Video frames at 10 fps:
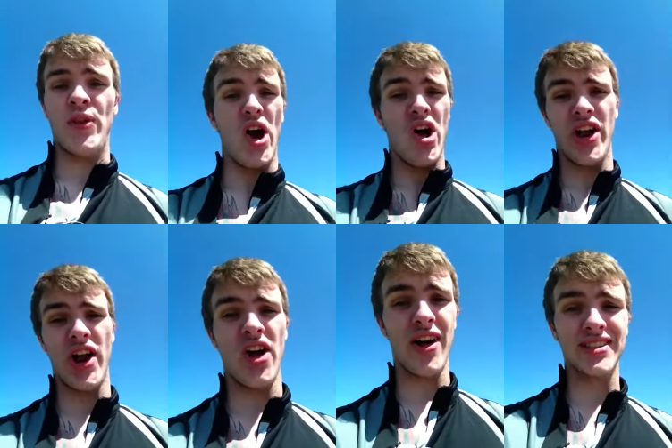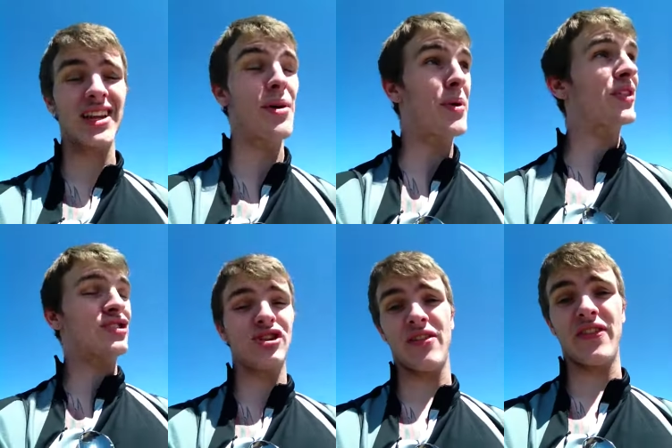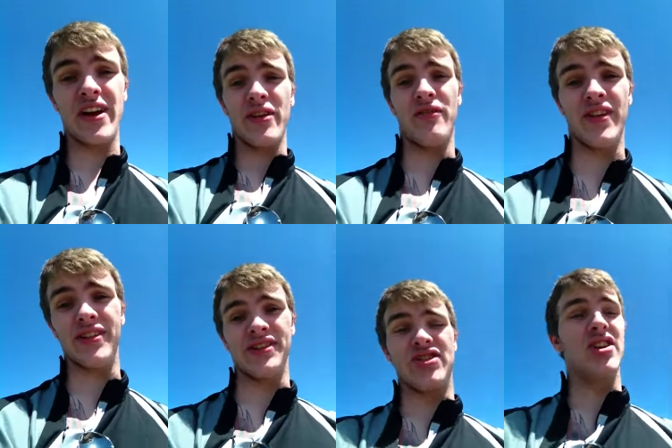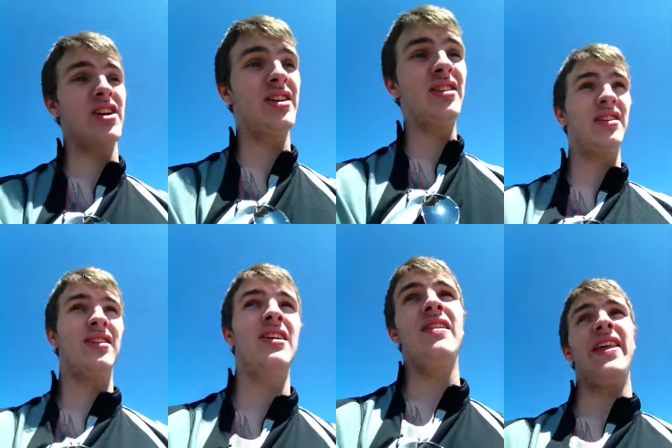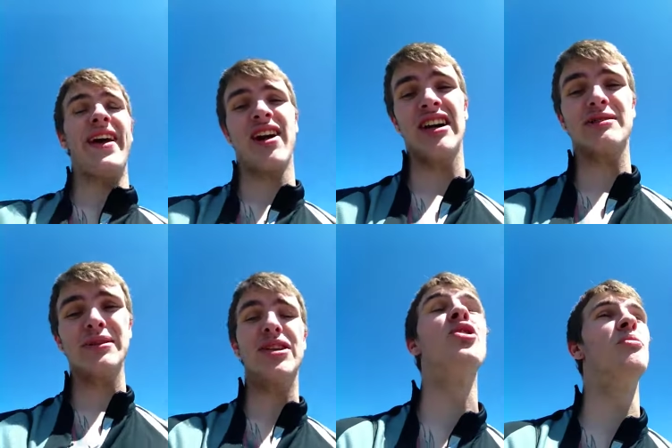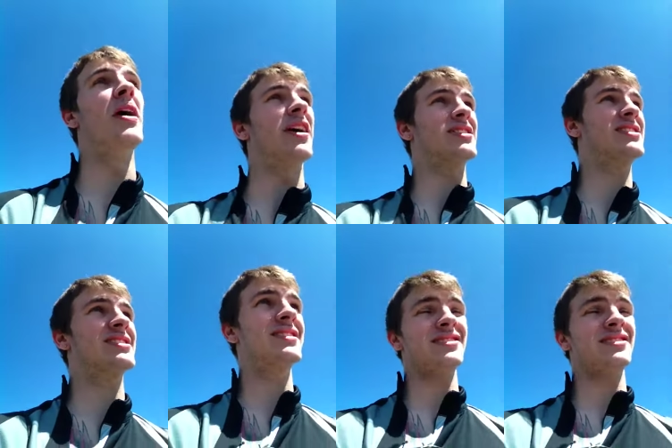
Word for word: All in all, honestly, I bought the shirt at Value Village. It cost me two bucks.